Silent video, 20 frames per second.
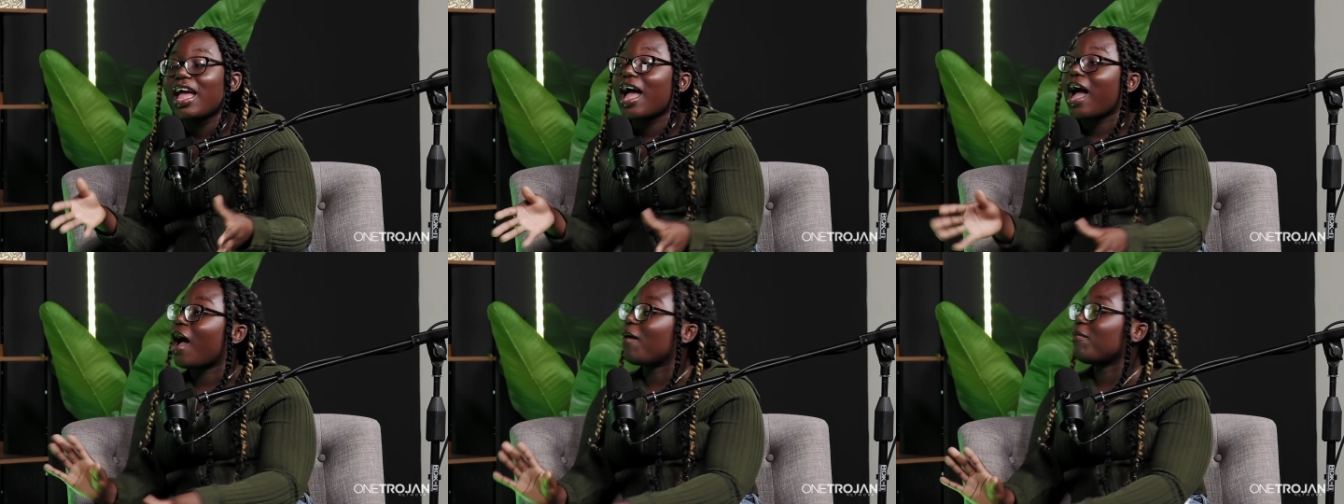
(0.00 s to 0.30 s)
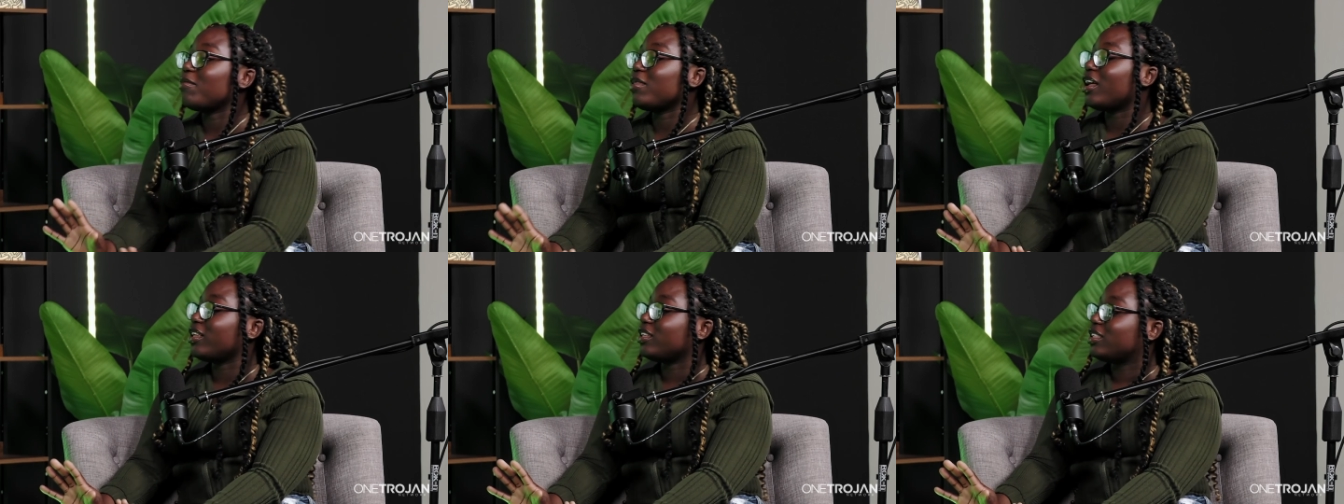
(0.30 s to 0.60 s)

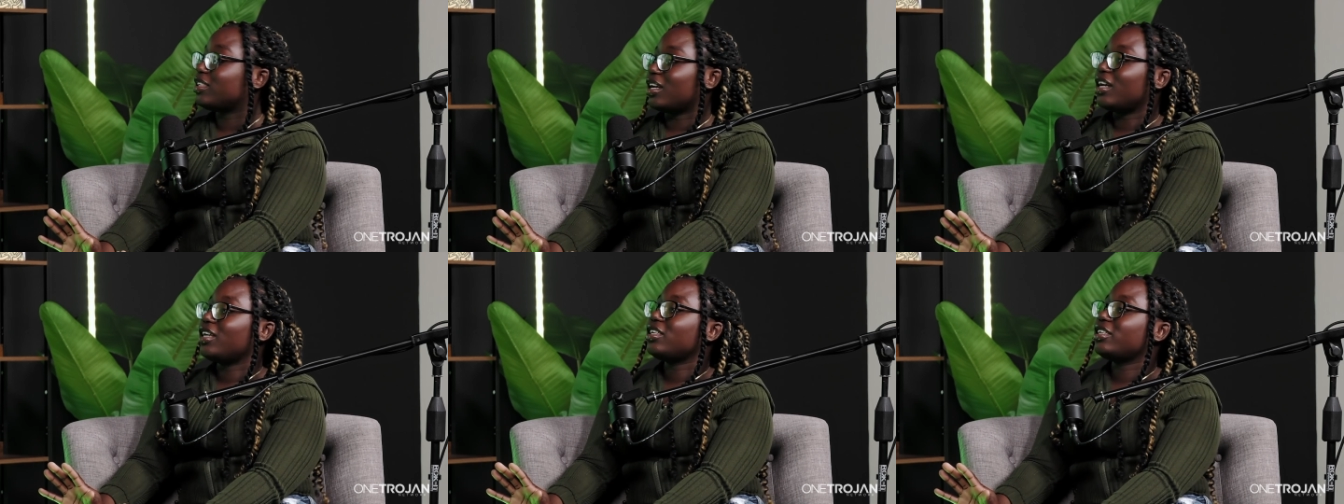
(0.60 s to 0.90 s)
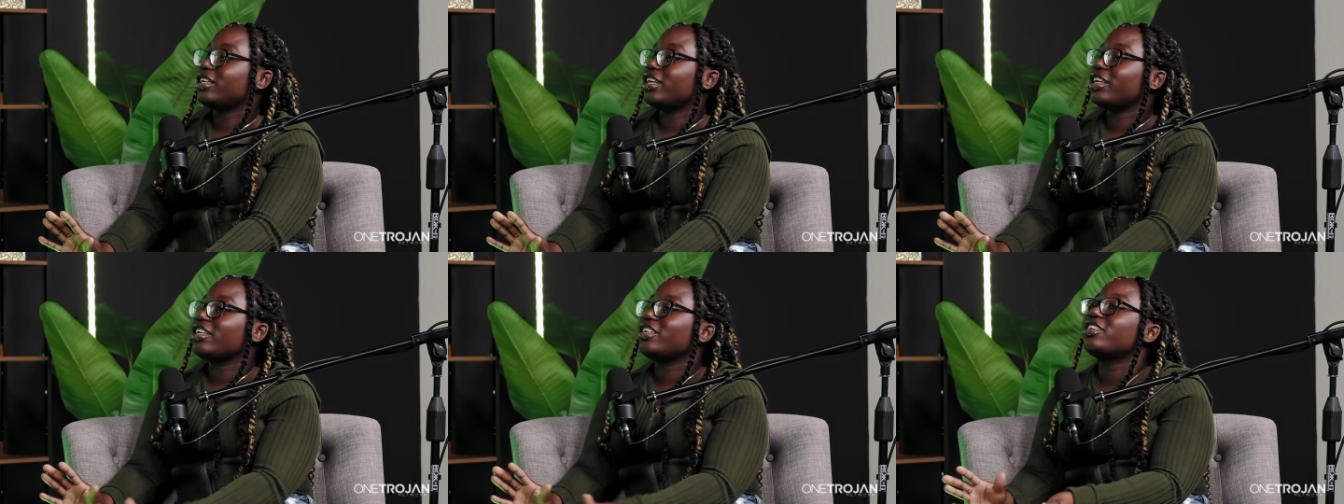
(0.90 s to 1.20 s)
I'm not
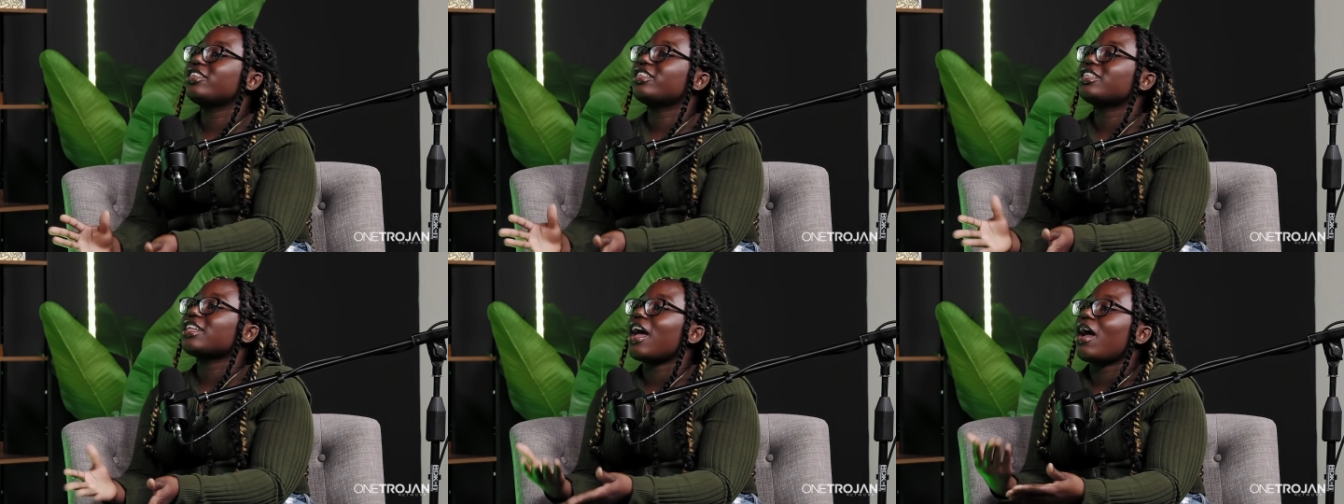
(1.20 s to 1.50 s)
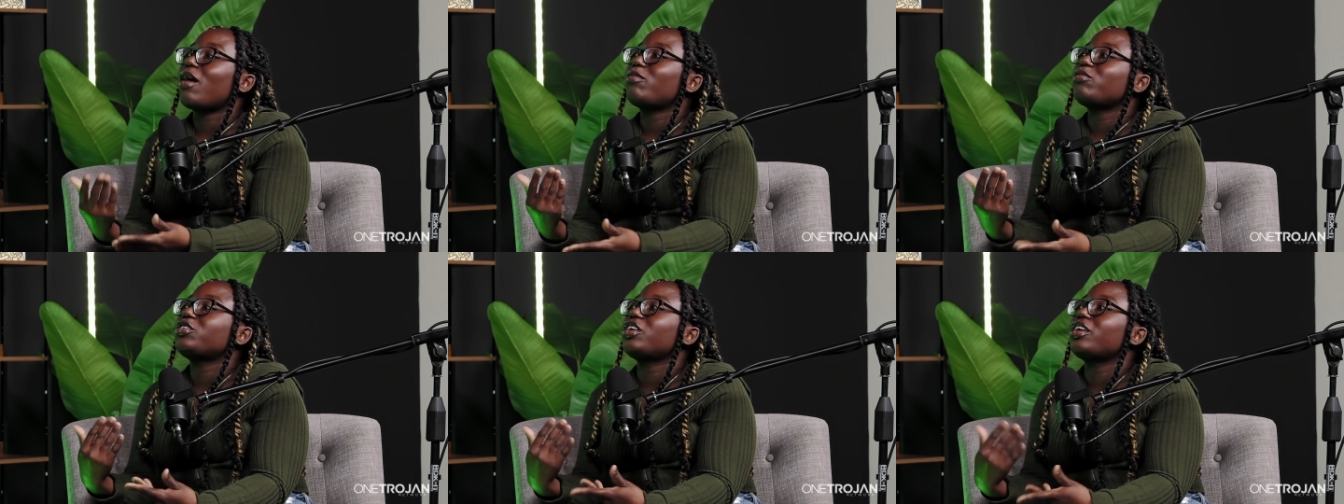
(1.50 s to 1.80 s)
judging. It's just
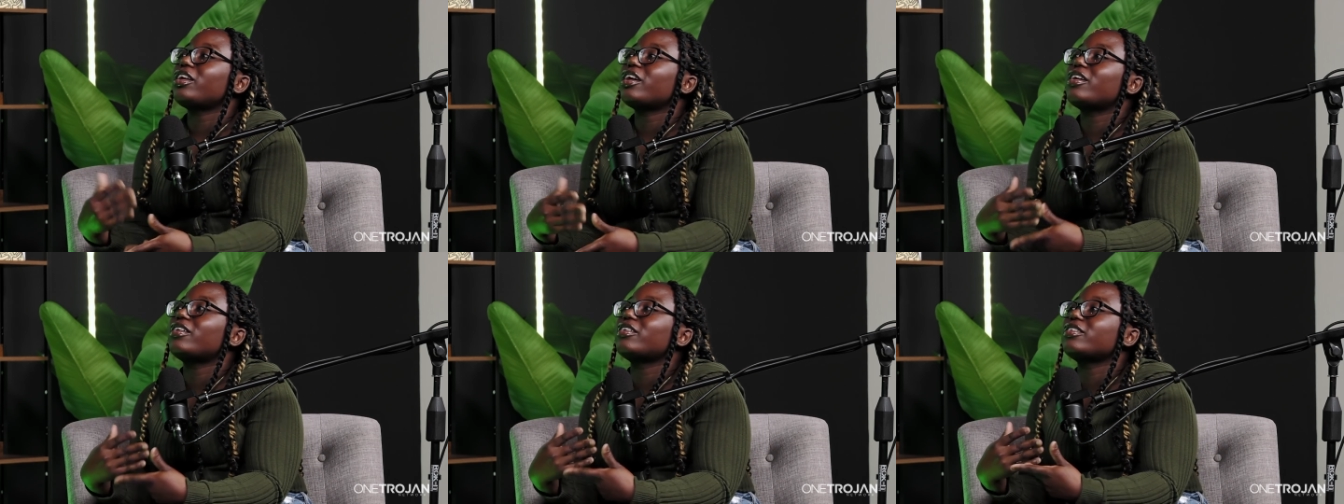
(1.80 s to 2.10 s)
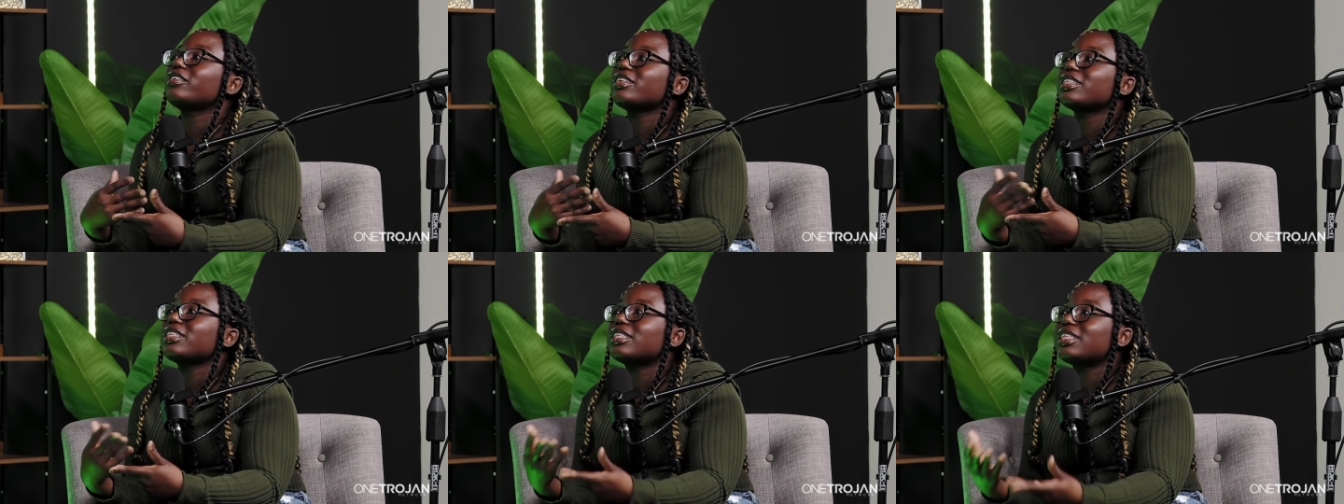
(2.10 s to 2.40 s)
I'm trying to
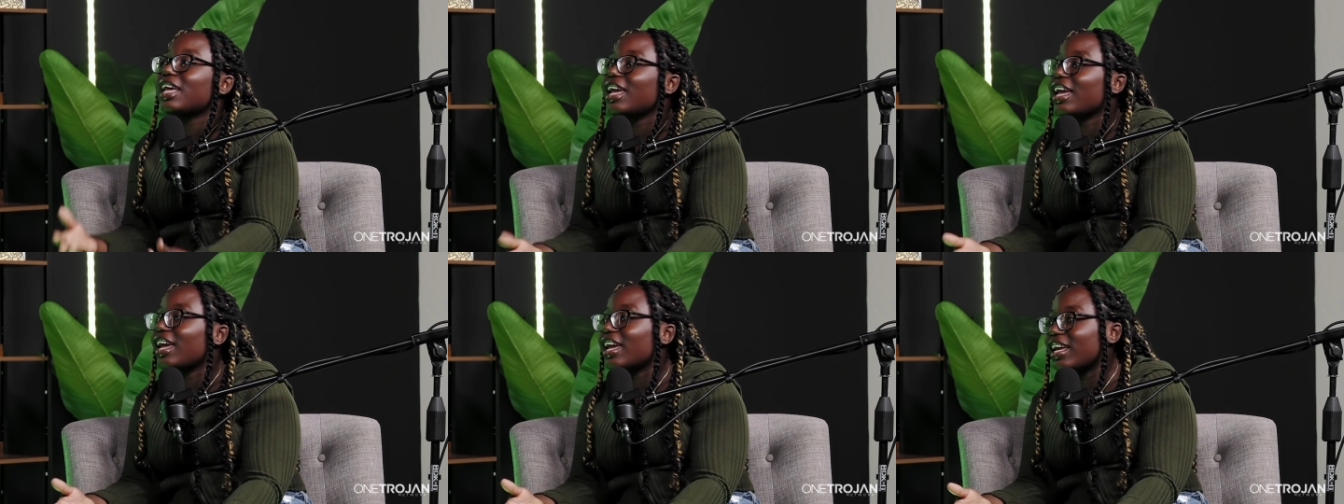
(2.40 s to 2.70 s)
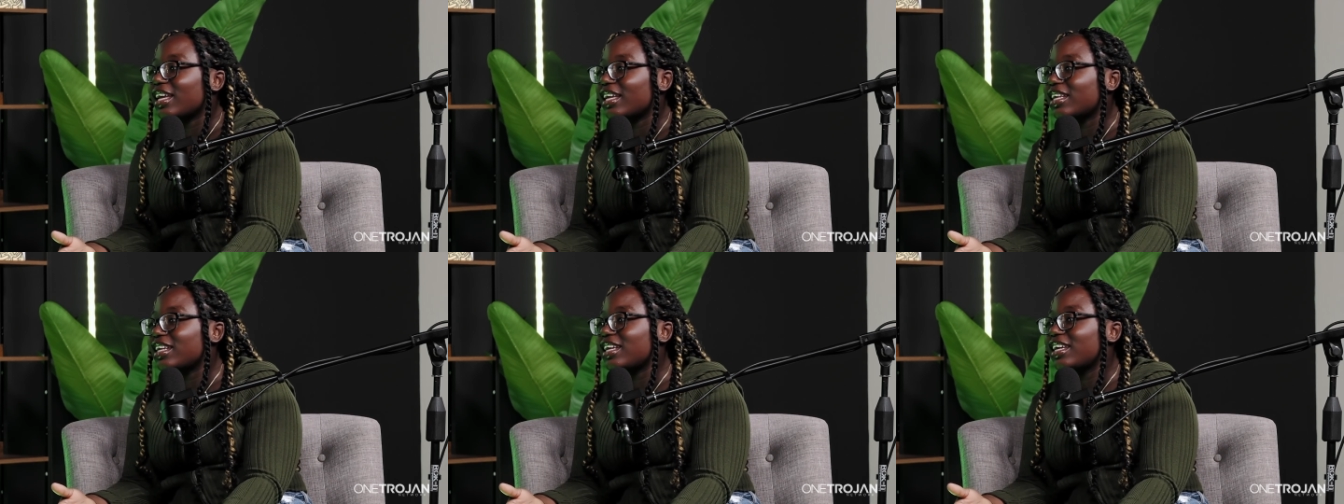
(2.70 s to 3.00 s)

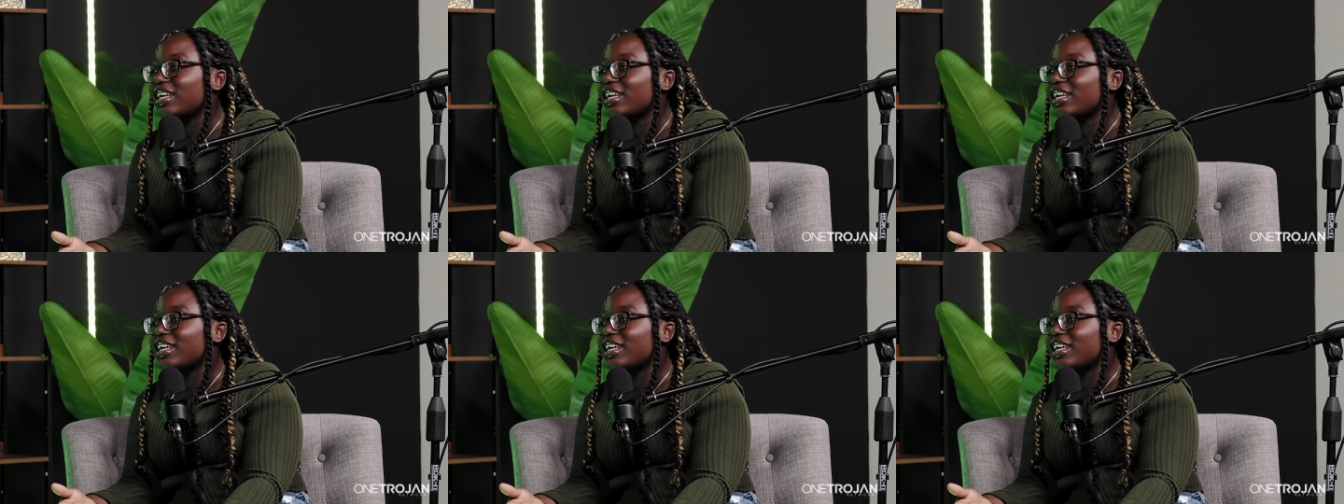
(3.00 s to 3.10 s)
understand.